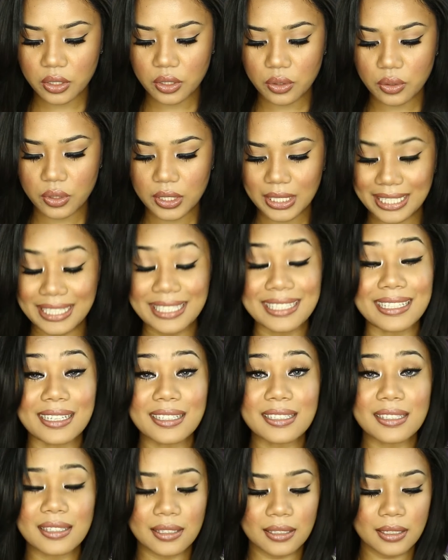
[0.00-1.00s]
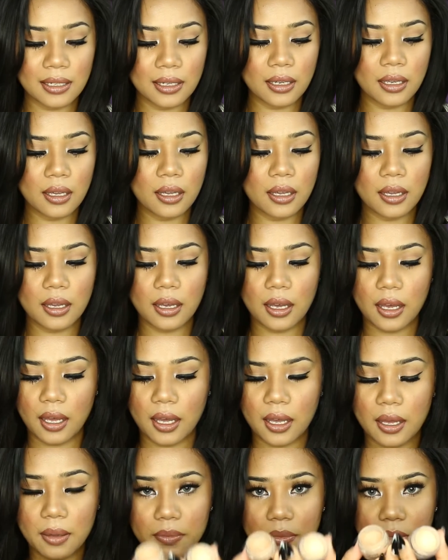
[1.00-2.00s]
using NYX.
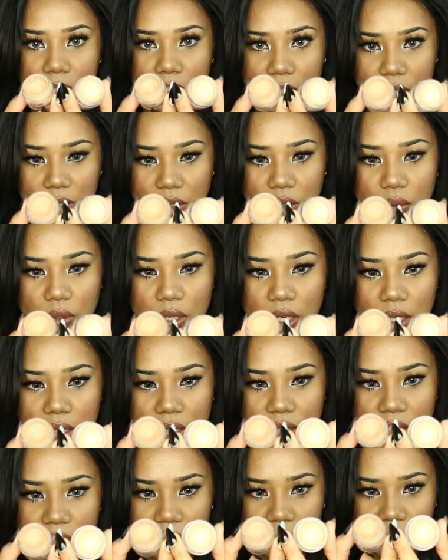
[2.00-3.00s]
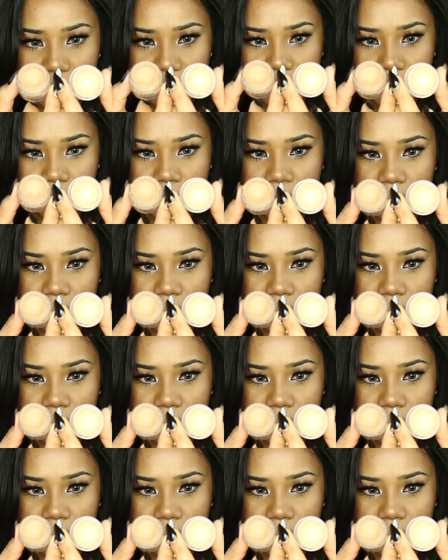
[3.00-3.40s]
These two colors here.